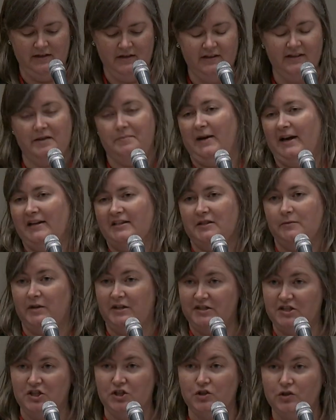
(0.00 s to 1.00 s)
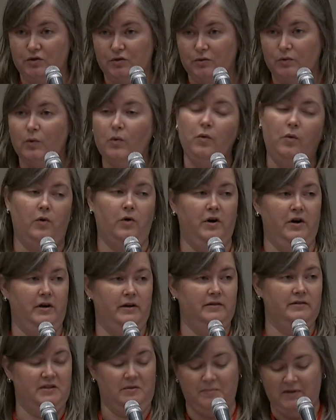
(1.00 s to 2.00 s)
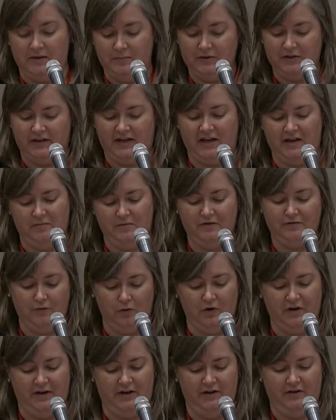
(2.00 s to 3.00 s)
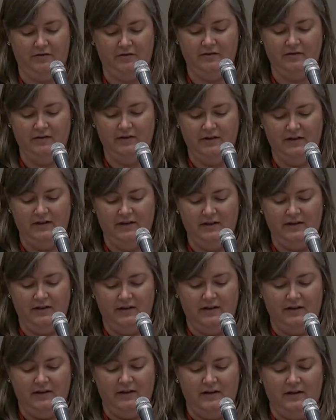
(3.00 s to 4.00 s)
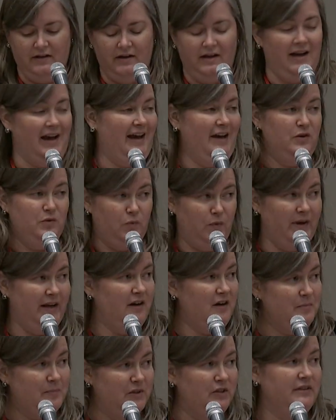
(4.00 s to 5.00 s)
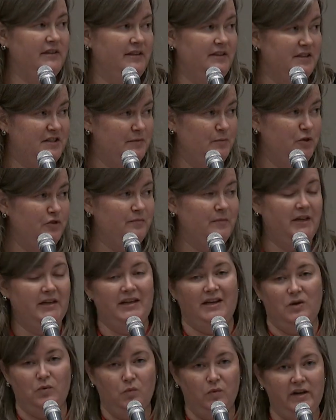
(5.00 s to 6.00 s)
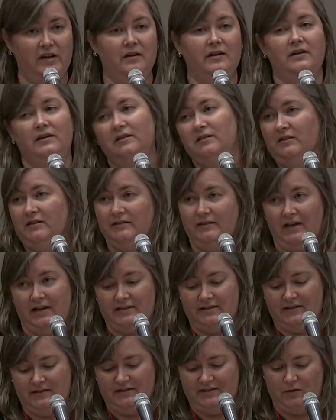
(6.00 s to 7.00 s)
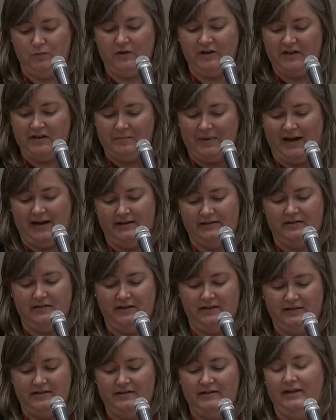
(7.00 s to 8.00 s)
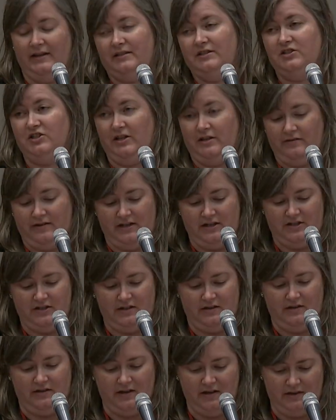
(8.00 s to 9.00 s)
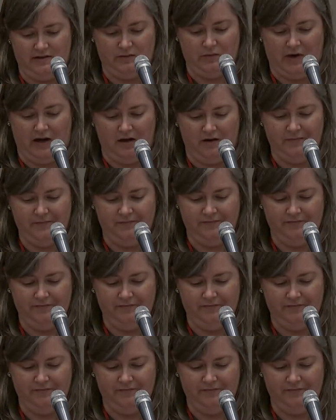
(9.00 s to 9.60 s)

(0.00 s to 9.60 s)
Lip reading: They passed them on to you or the people that came before you. And we are building this movement, and we are going to learn lessons that we're going to pass on to the next generation as well.